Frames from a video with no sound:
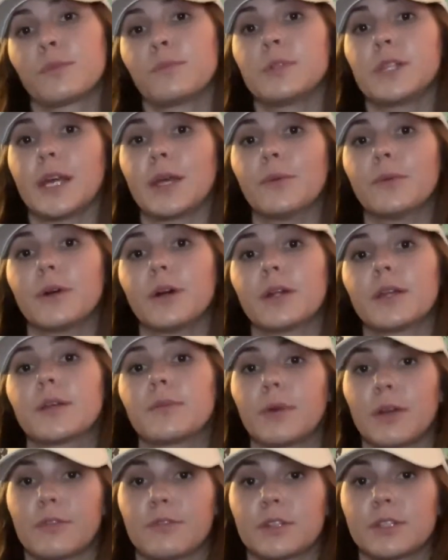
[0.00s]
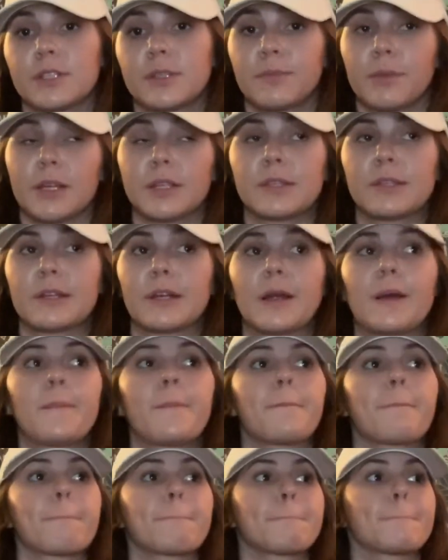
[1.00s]
from day one in my first semester.
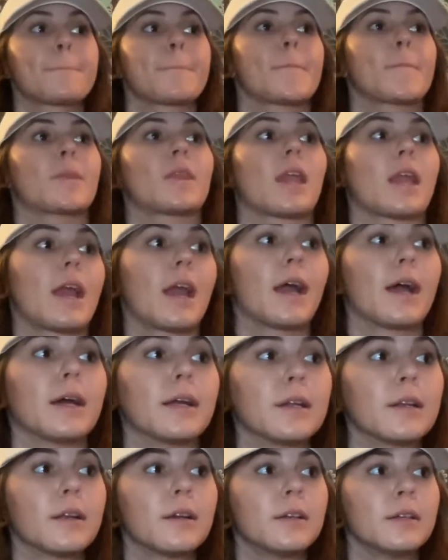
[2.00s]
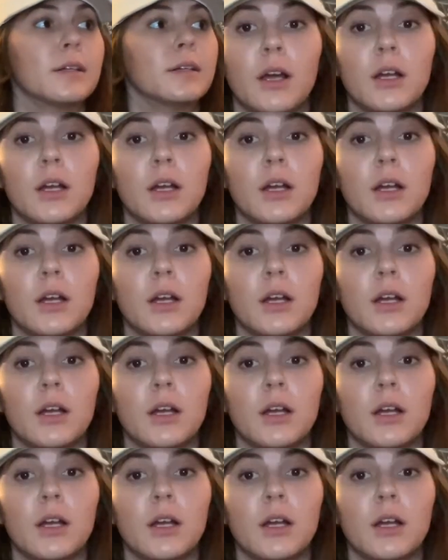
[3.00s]
And